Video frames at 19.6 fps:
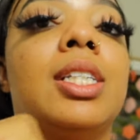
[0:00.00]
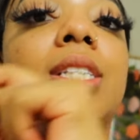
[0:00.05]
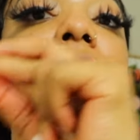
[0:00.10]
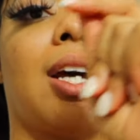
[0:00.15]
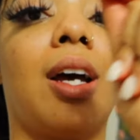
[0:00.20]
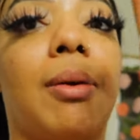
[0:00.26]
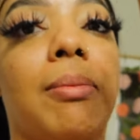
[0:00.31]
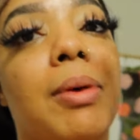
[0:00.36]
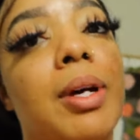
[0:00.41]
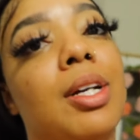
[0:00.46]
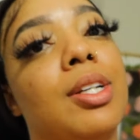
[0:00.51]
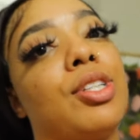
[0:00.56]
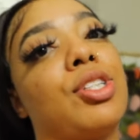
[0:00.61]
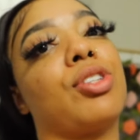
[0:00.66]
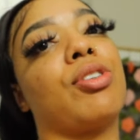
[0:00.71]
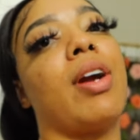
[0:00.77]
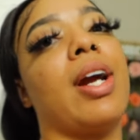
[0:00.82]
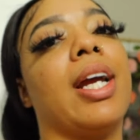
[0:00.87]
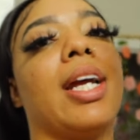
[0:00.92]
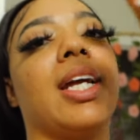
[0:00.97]
jump
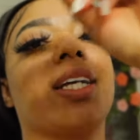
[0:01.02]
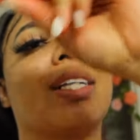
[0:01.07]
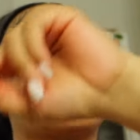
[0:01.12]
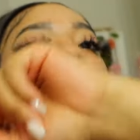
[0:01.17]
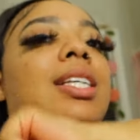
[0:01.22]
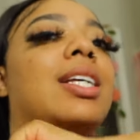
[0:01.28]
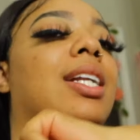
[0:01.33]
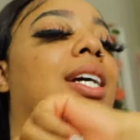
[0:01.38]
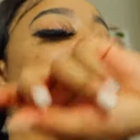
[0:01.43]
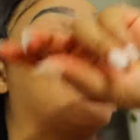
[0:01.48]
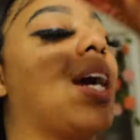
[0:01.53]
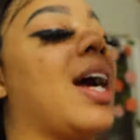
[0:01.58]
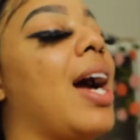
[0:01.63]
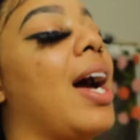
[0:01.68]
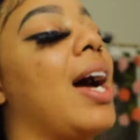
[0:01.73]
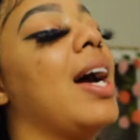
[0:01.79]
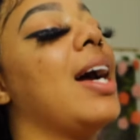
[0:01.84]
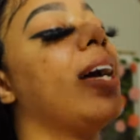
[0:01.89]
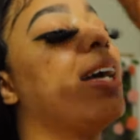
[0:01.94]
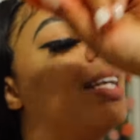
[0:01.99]
straight into the
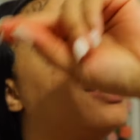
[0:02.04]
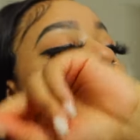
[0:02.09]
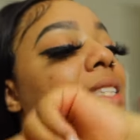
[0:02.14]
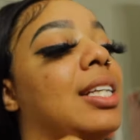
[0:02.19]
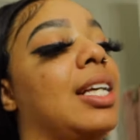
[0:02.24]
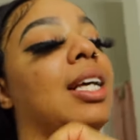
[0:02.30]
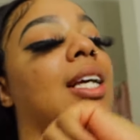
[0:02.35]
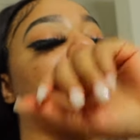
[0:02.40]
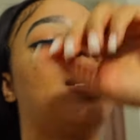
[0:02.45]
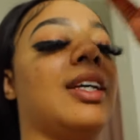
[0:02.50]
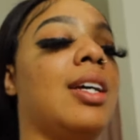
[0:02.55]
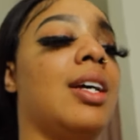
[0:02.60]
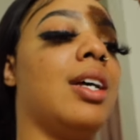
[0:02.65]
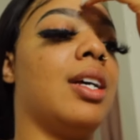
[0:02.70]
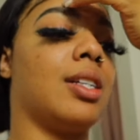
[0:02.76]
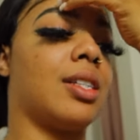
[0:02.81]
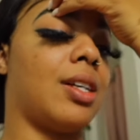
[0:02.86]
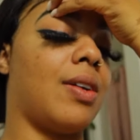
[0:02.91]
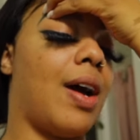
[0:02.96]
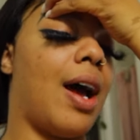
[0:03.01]
content.
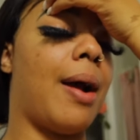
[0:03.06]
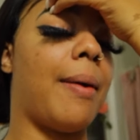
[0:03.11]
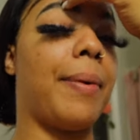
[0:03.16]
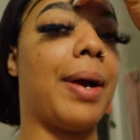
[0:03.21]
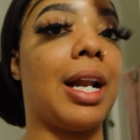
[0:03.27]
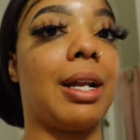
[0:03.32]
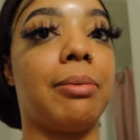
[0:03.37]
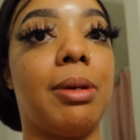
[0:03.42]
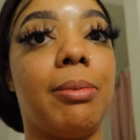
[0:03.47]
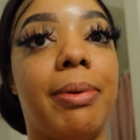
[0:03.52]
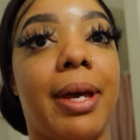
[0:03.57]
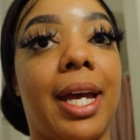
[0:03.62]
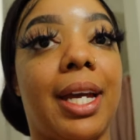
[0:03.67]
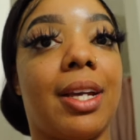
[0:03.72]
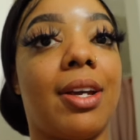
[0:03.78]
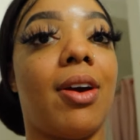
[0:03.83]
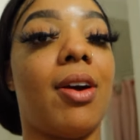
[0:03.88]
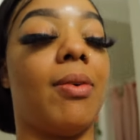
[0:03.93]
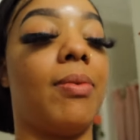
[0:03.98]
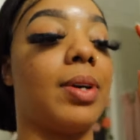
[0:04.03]
So I'll probably be back,
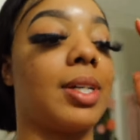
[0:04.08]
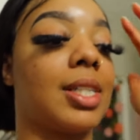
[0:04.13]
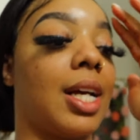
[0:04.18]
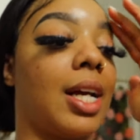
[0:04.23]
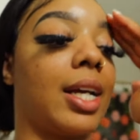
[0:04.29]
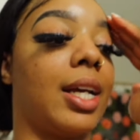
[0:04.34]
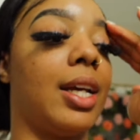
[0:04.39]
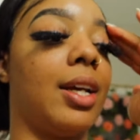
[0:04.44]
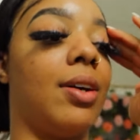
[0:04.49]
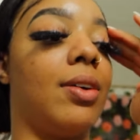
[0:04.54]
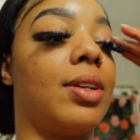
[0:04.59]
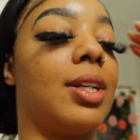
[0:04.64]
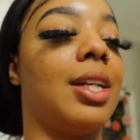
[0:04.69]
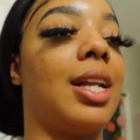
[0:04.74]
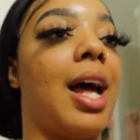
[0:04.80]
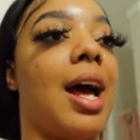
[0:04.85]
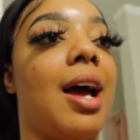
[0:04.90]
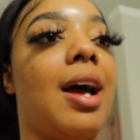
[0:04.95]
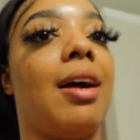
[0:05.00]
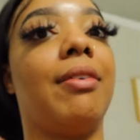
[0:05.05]
y'all, once I get on the
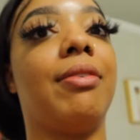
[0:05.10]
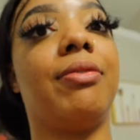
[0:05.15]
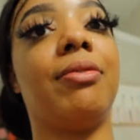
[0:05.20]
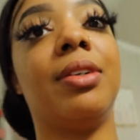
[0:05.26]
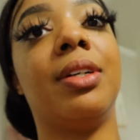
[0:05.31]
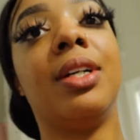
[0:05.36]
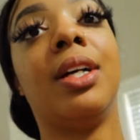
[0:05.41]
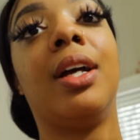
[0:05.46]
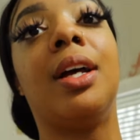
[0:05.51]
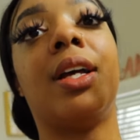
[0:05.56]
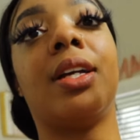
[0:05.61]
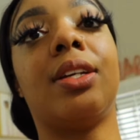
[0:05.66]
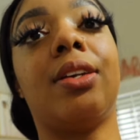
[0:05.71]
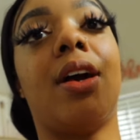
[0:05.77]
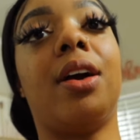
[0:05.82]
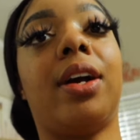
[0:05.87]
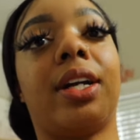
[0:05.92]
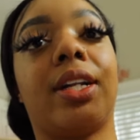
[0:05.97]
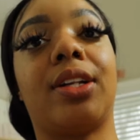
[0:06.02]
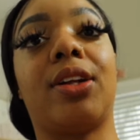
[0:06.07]
live. Y'all
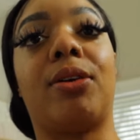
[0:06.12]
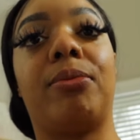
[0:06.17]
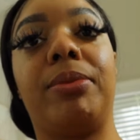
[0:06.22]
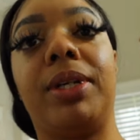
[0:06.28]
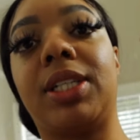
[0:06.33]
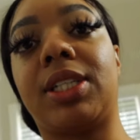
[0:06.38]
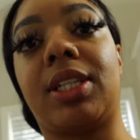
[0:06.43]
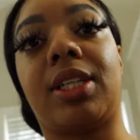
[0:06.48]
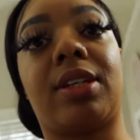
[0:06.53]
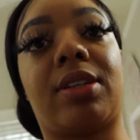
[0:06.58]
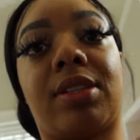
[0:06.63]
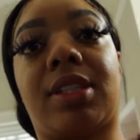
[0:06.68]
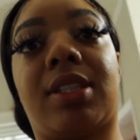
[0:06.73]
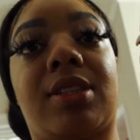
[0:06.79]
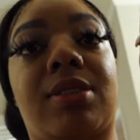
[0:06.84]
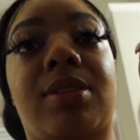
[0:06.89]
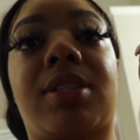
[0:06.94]
already know Meisha here still